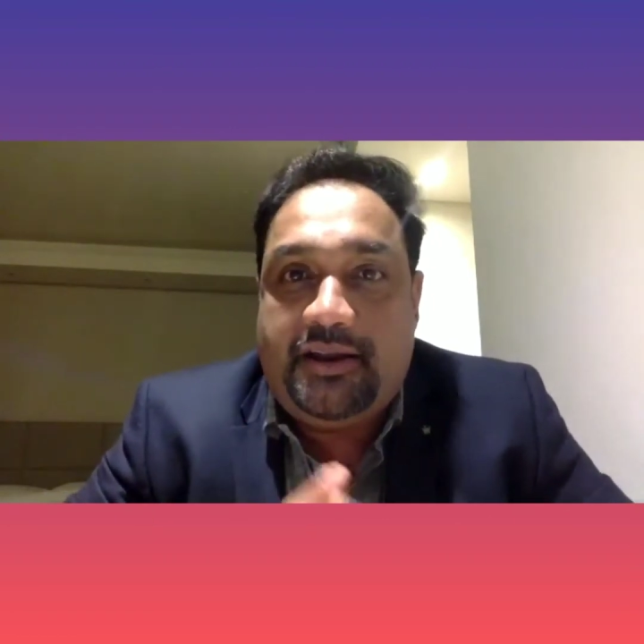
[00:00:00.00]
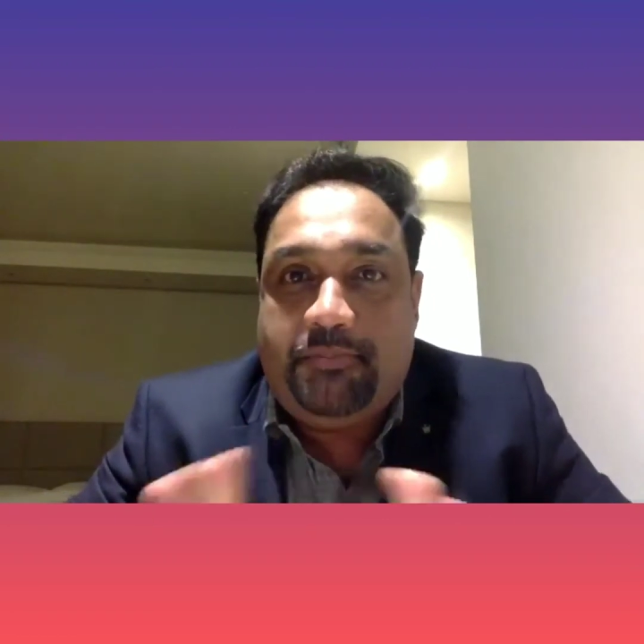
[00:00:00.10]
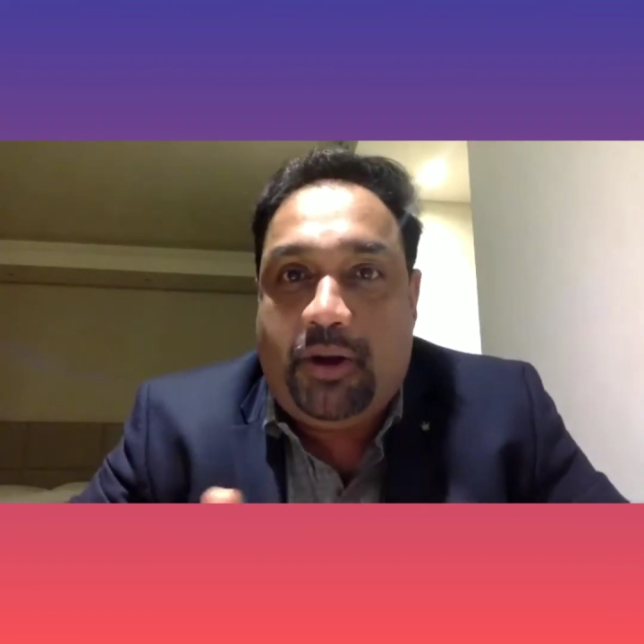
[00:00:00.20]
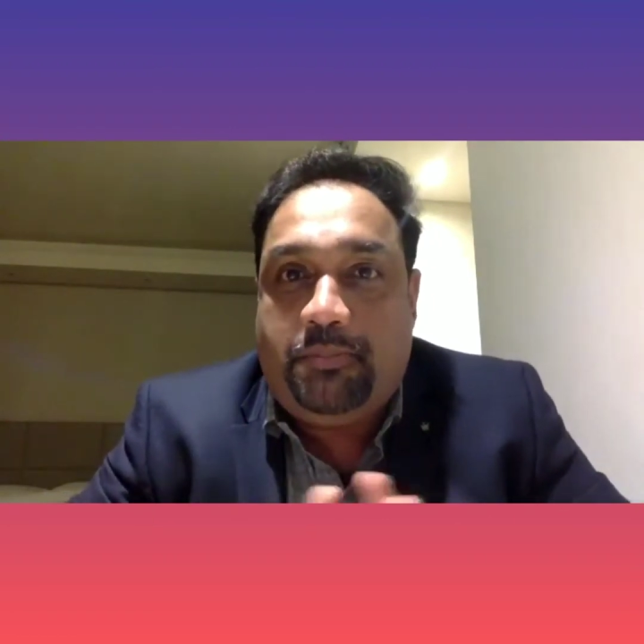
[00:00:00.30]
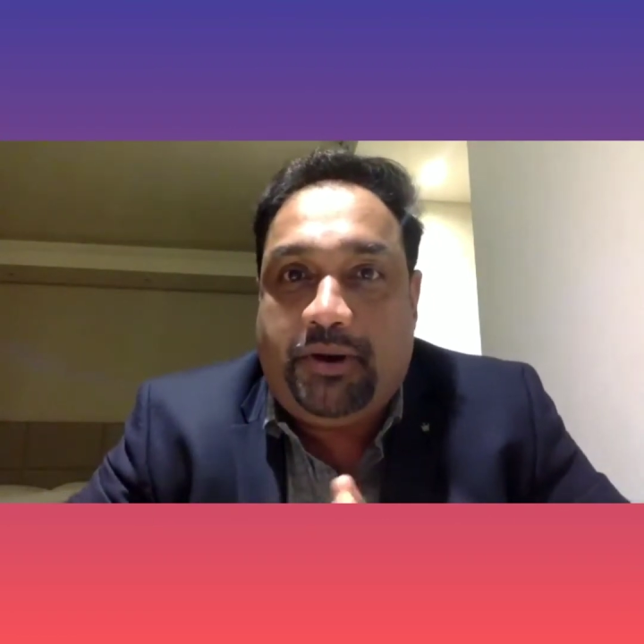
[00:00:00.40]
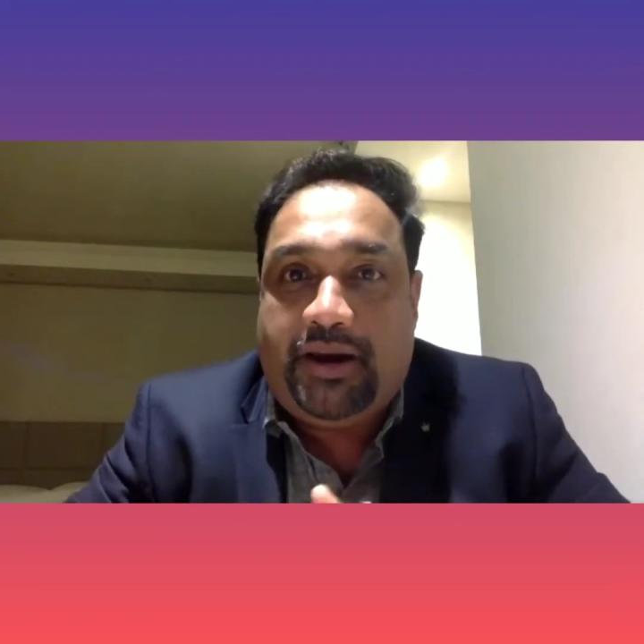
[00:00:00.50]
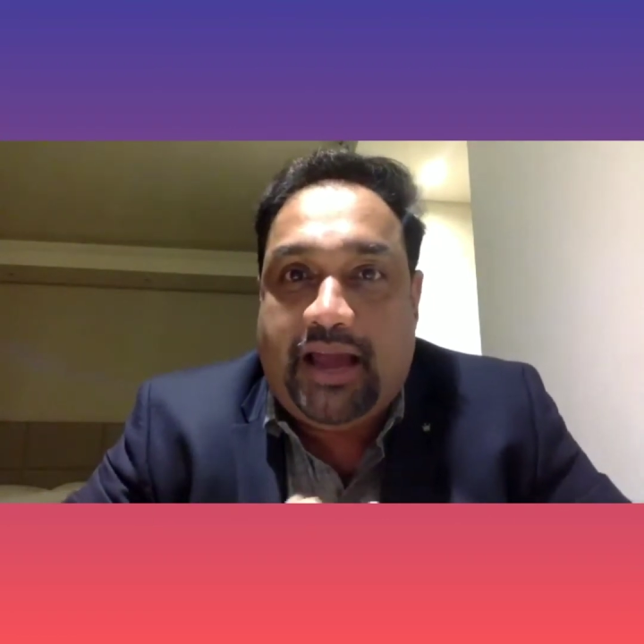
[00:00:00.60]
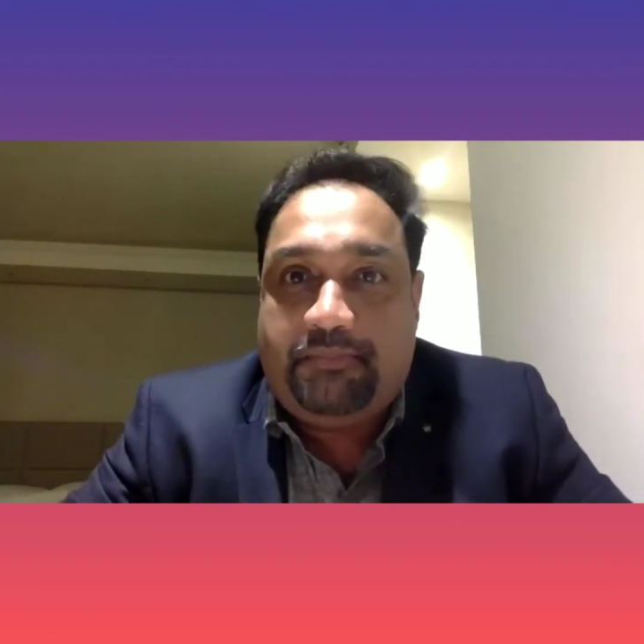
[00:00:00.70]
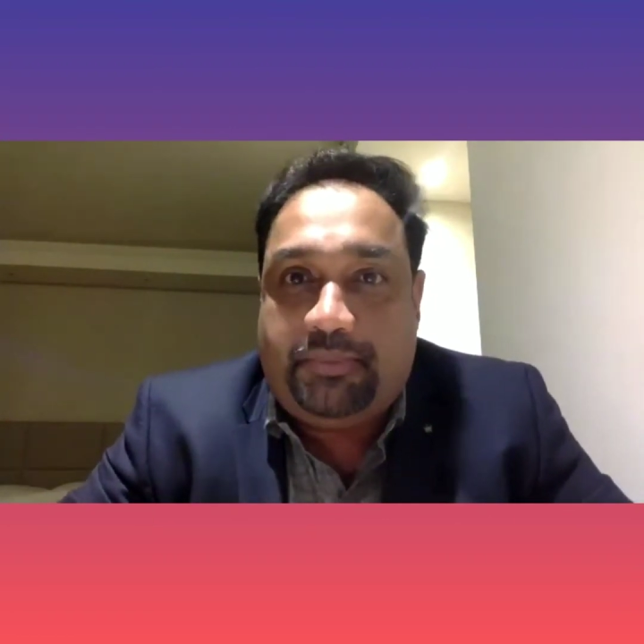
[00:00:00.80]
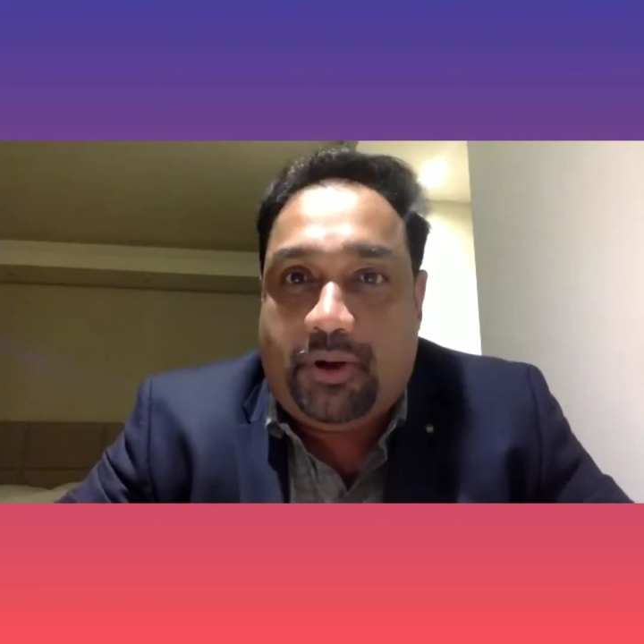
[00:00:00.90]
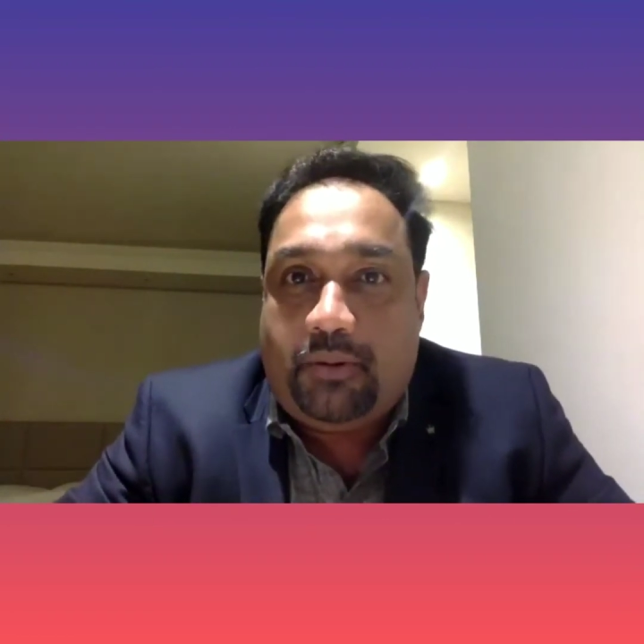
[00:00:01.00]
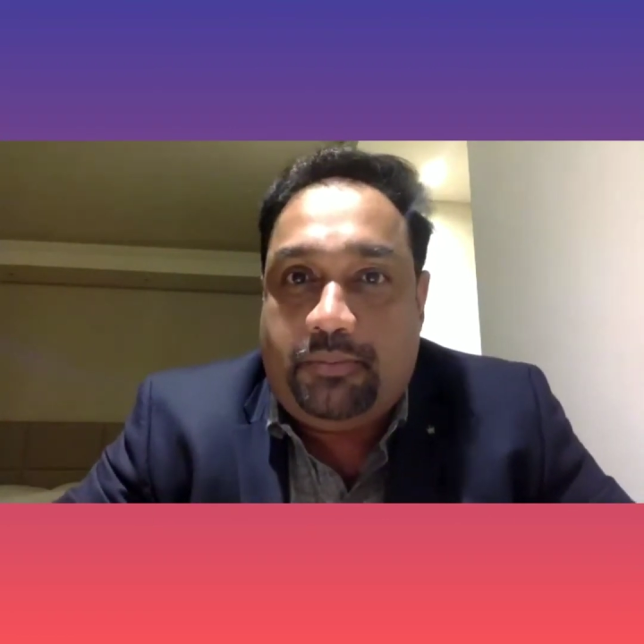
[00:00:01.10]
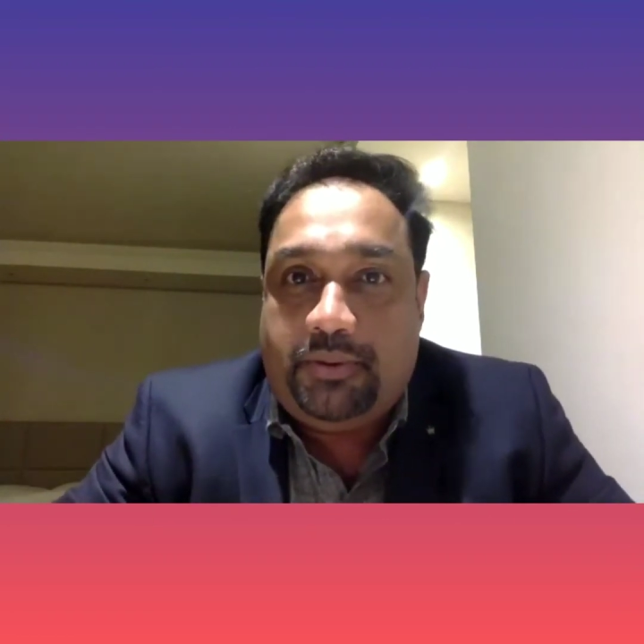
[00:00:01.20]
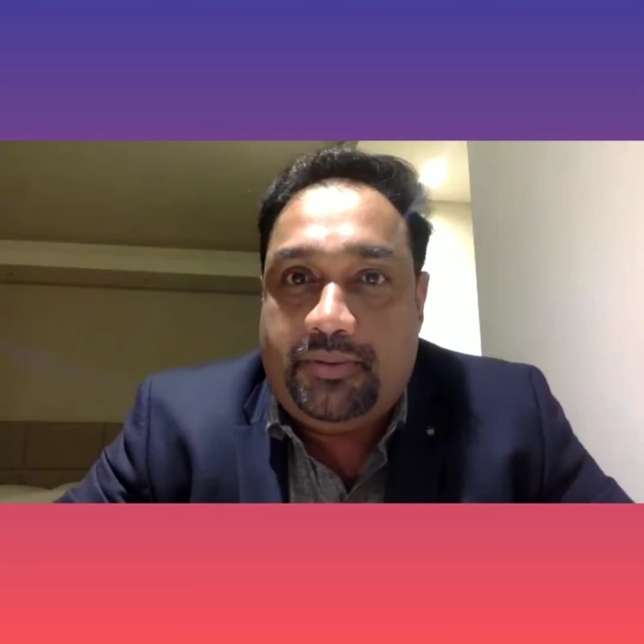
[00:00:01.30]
a proper laptop,